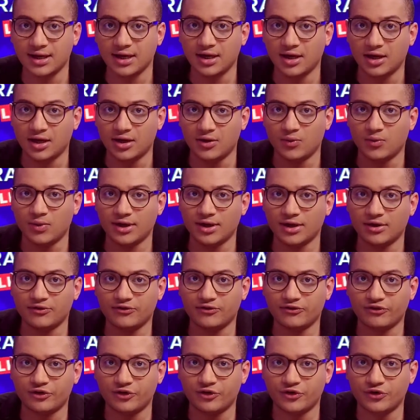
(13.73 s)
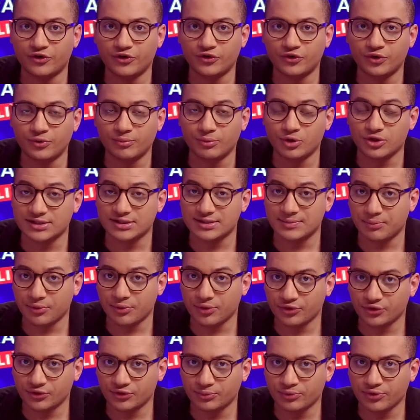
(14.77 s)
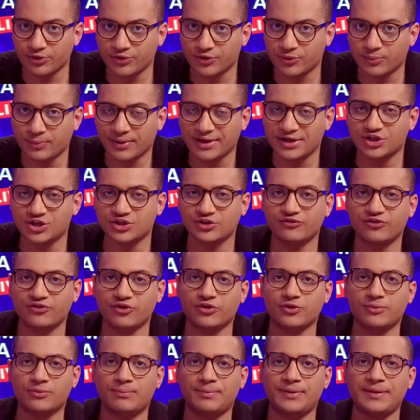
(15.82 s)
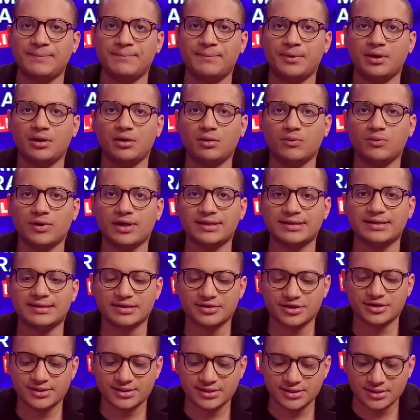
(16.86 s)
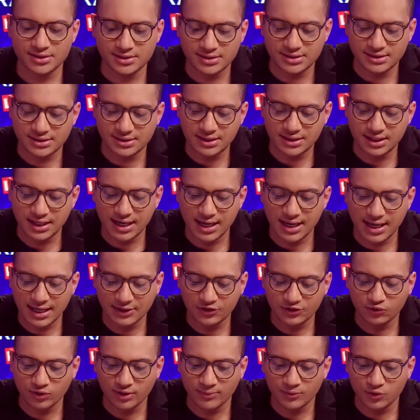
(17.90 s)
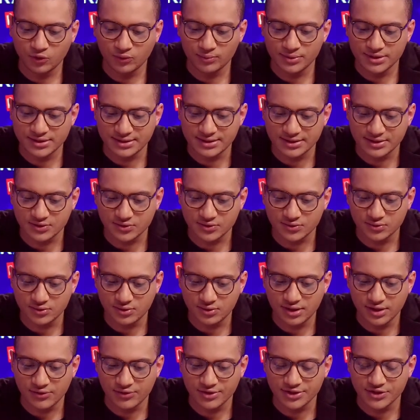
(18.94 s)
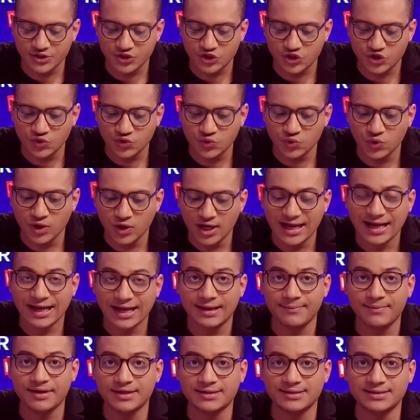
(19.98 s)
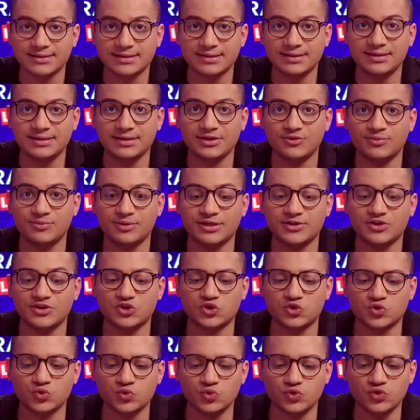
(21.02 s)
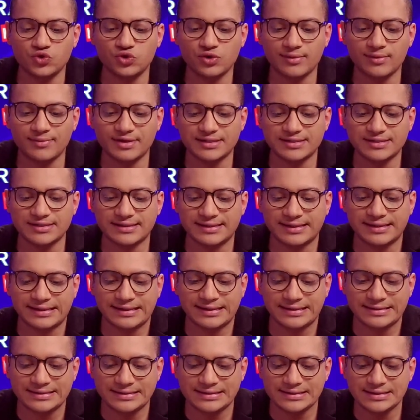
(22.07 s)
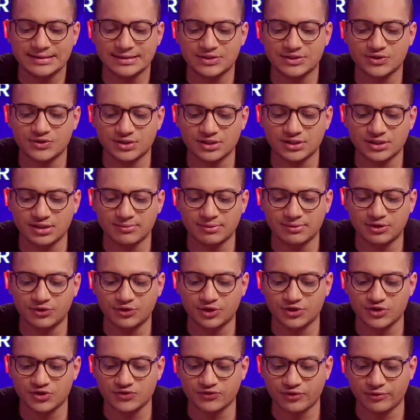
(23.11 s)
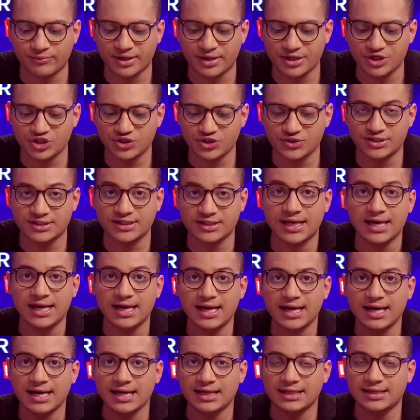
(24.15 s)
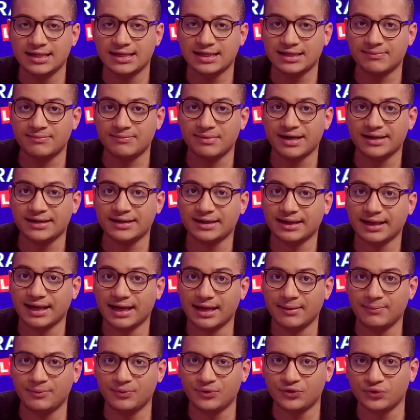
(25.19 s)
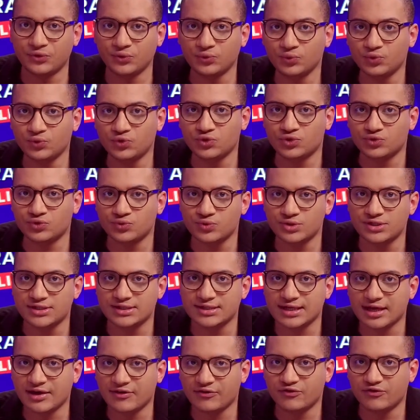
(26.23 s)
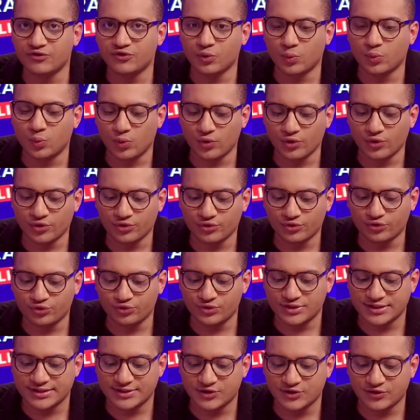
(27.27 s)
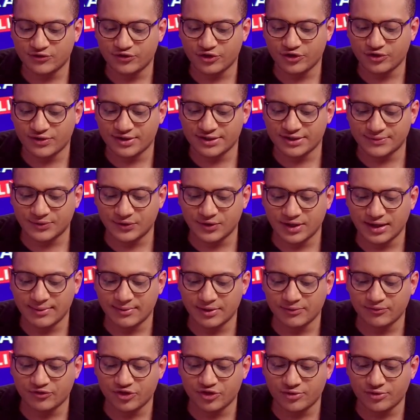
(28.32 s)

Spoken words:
one of the most important preoccupation for the people when they study at the emlyon Business School. There is a new MSc coming soon, the MSc in Leading Sustainable Transformations that might help you to save the world. To discover this program, I'm very